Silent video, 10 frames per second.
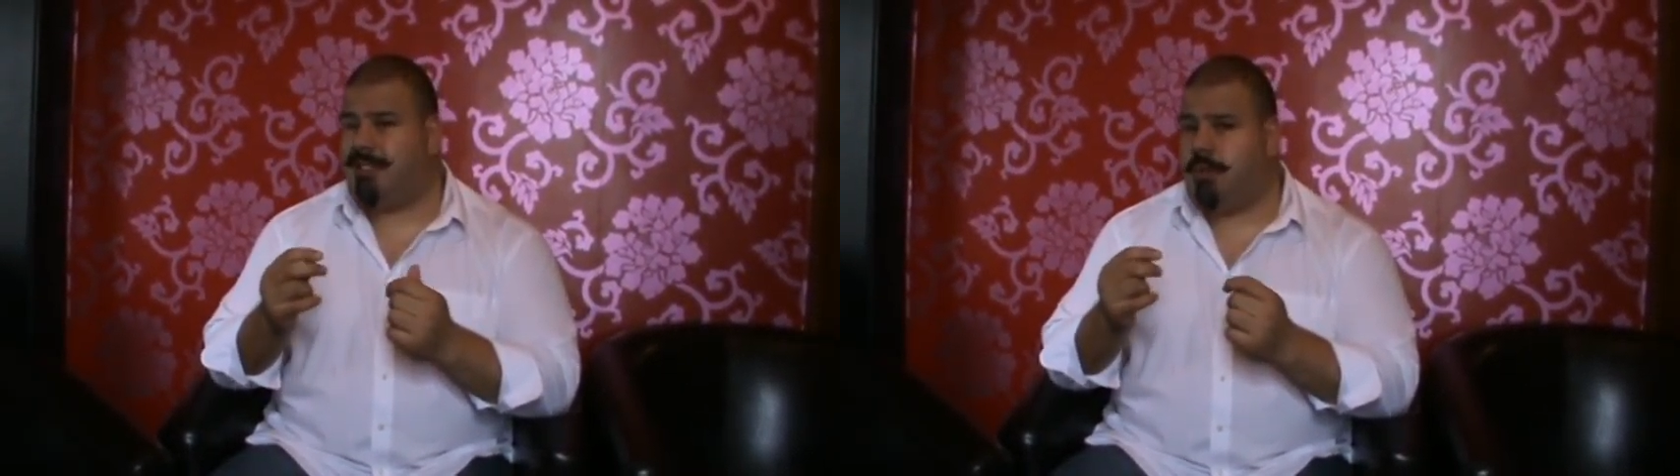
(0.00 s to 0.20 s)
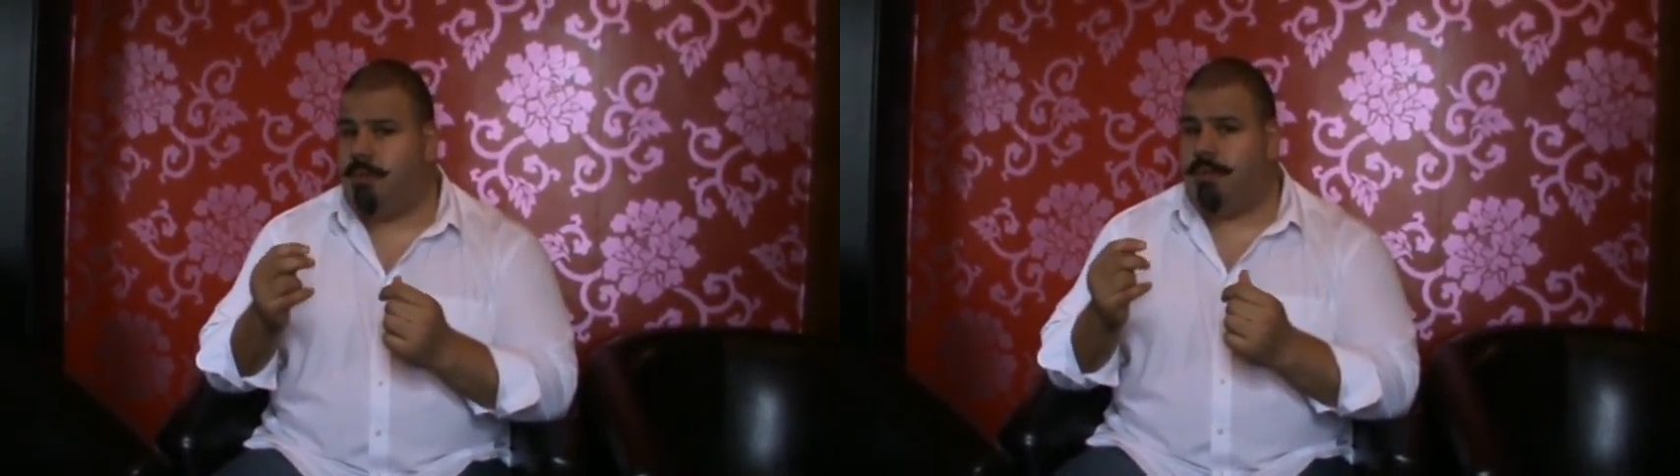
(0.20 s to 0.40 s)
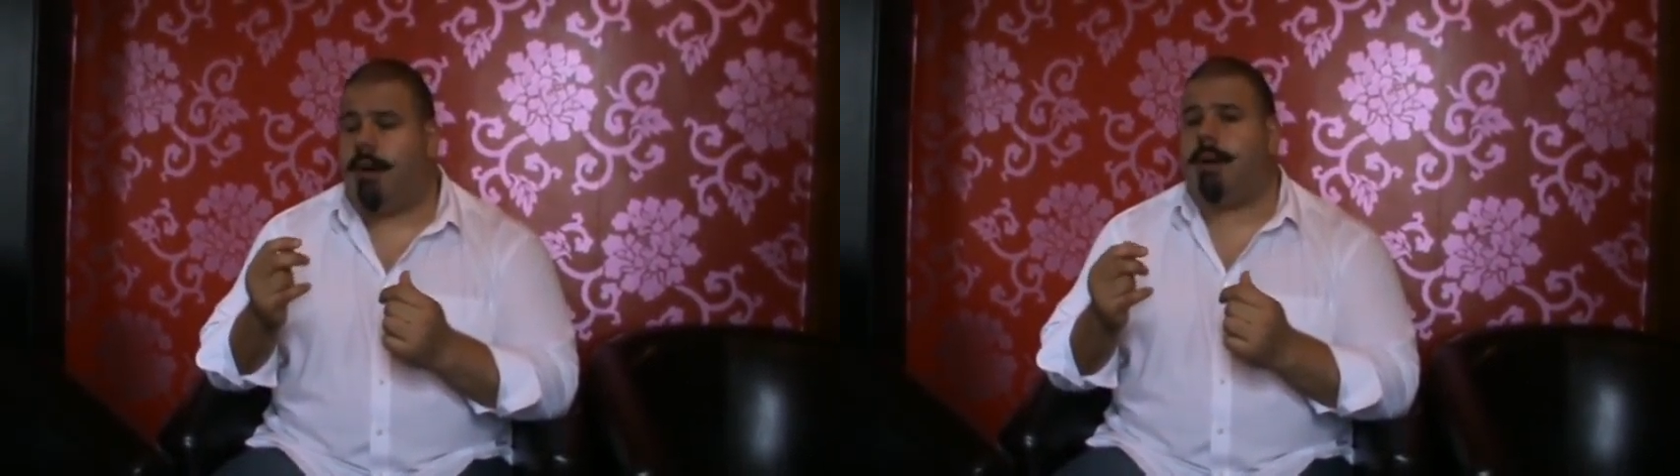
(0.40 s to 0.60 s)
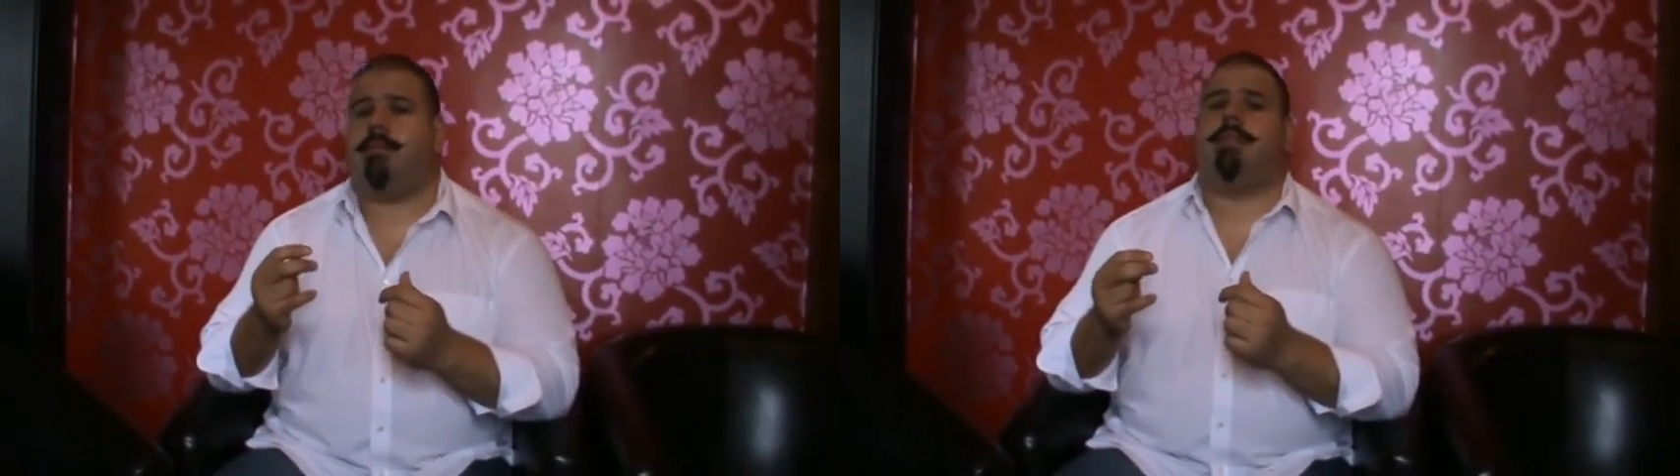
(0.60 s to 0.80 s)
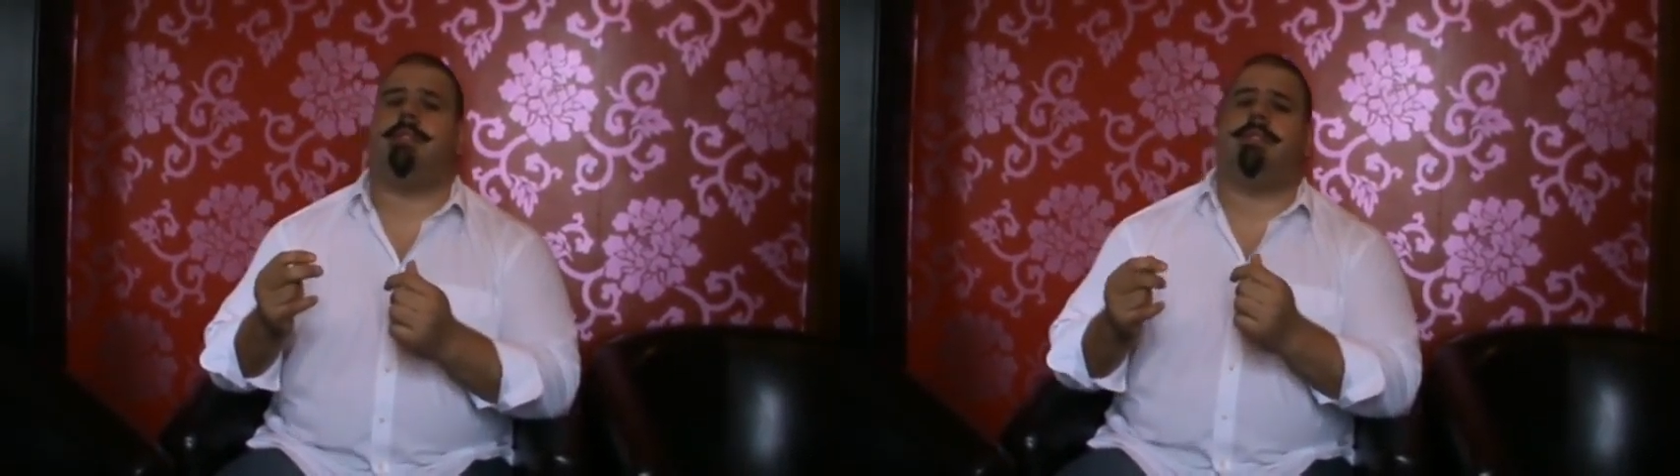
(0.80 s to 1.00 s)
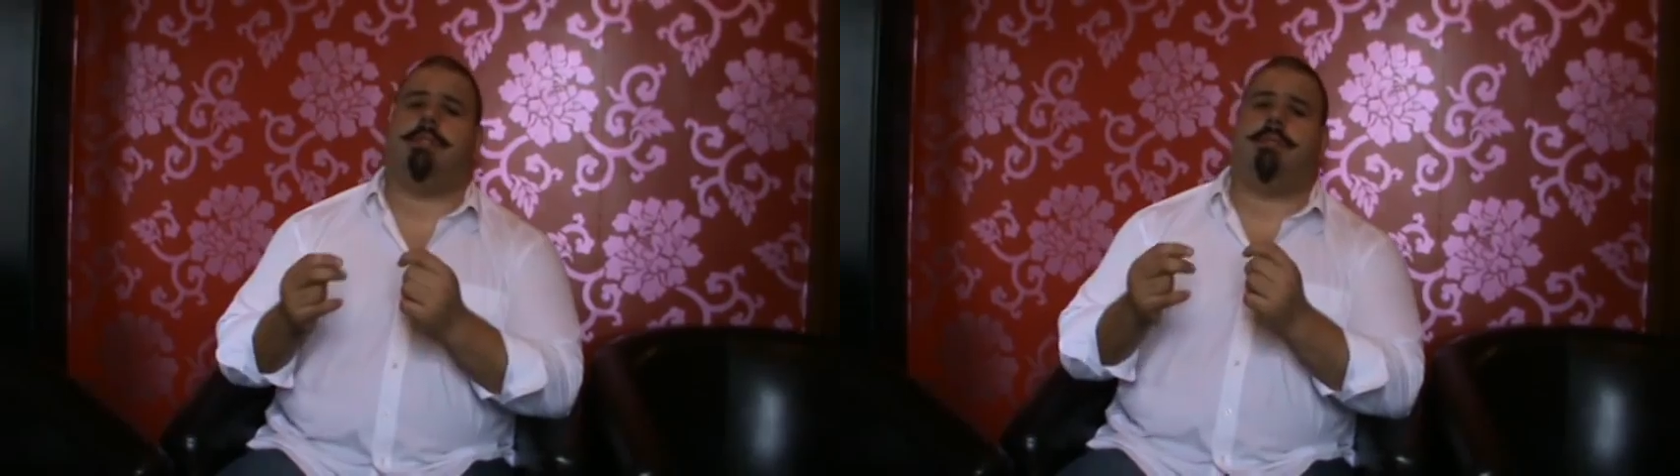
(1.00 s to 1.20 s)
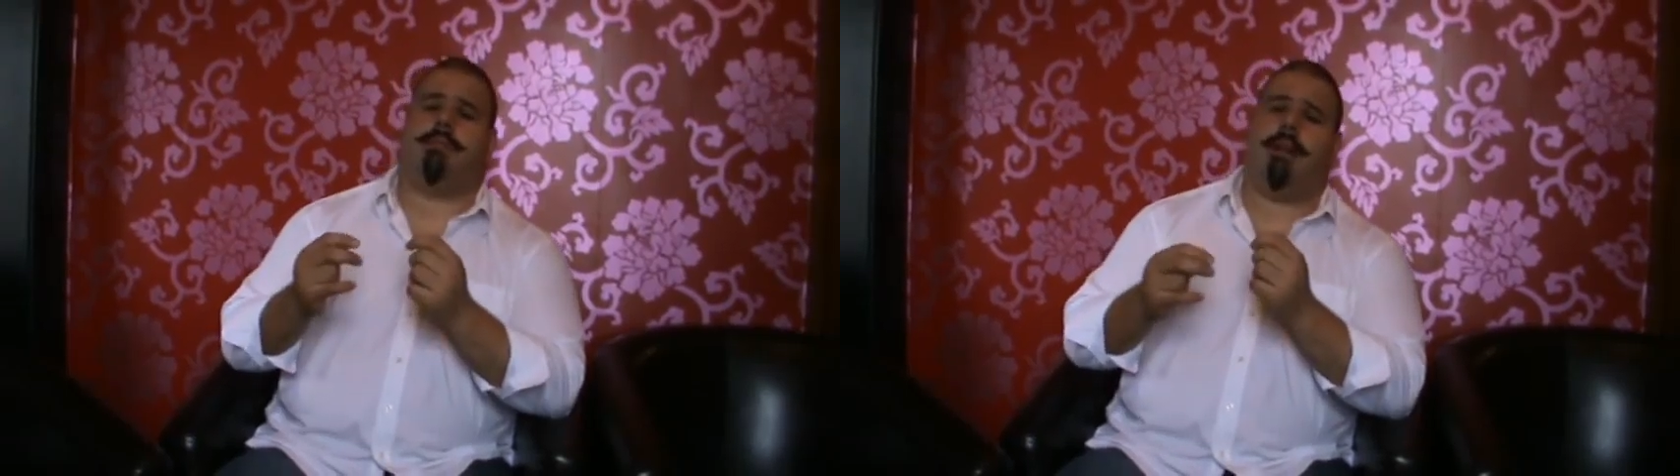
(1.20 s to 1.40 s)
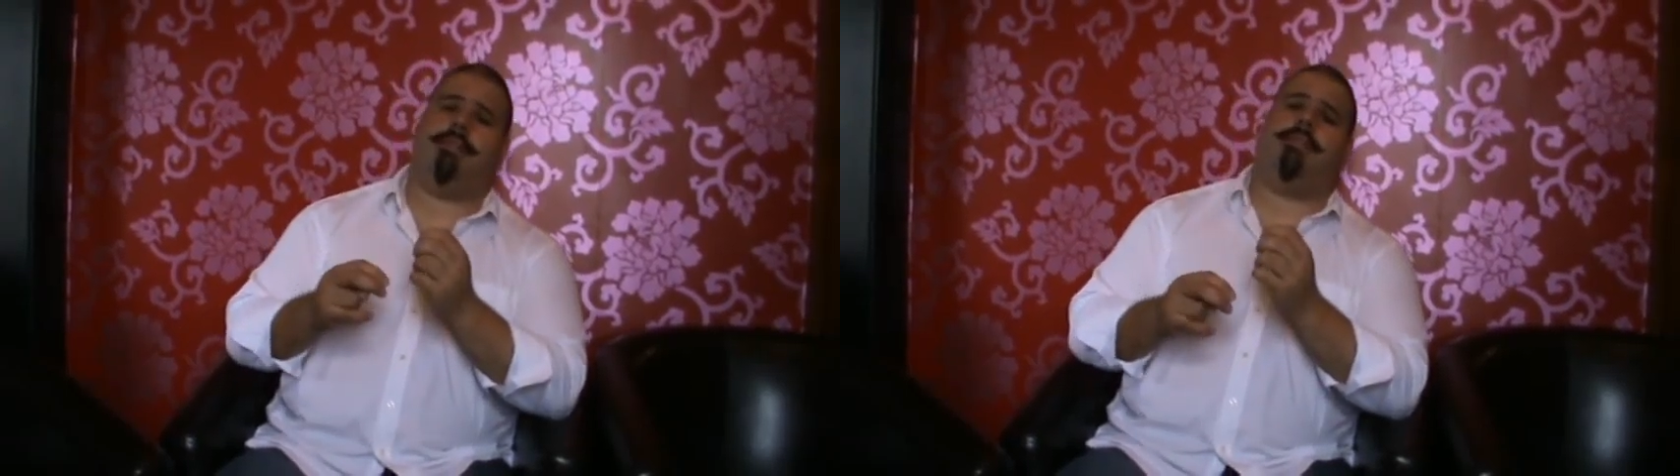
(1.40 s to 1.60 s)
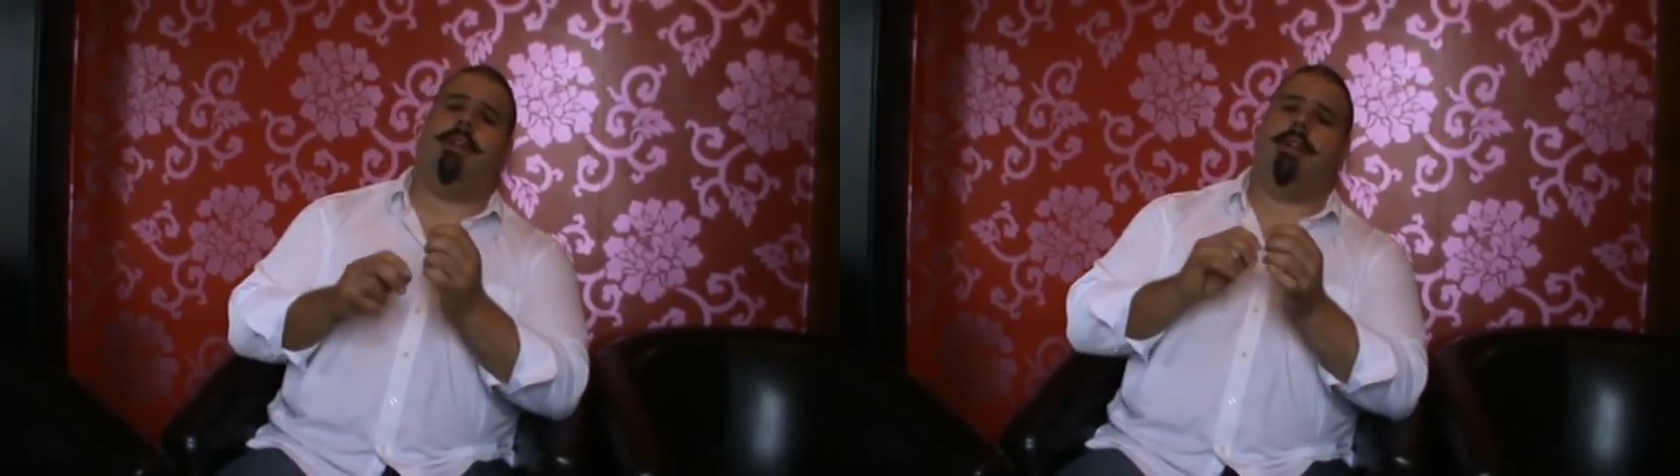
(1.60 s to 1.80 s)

too fibrous or rough.